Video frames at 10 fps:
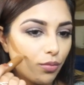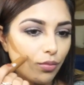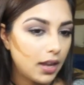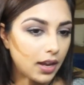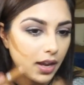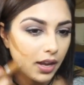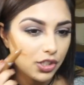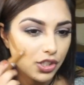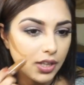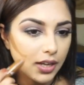And I kind
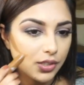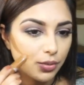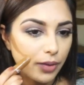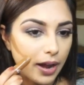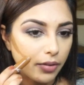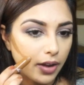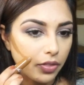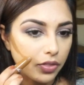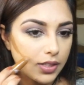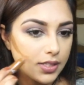of just like to round
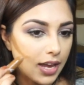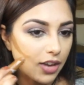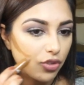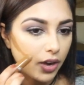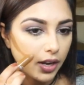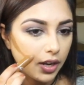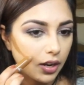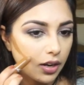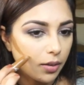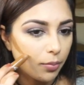out this edge right
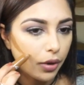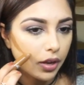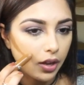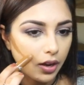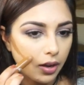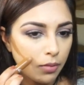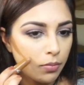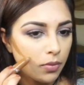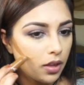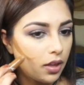here and bring it
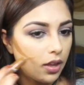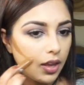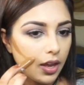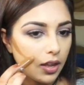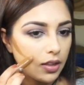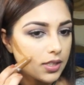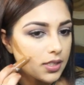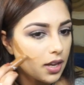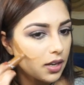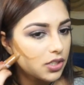up. And
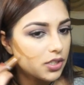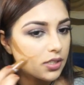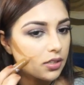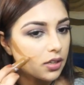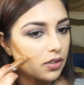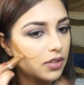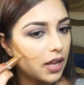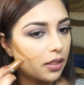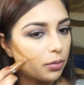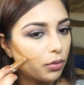this kind of just gives
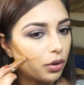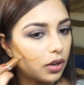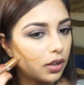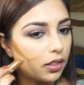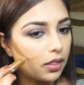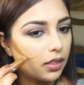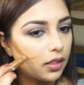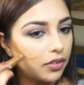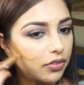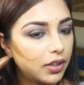that more
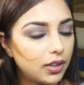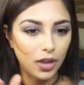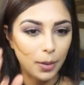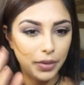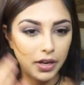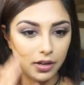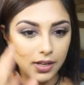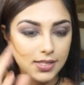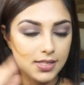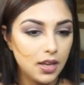lifted
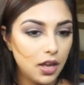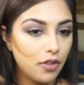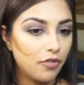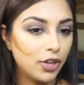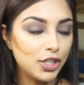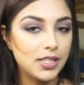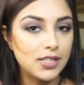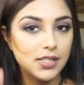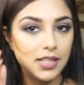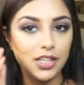appearance
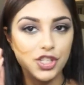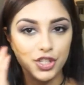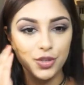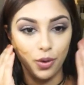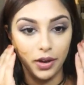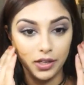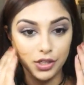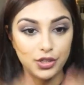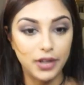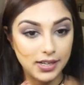versus it just going
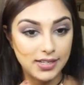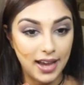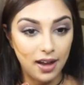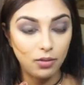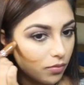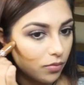straight down.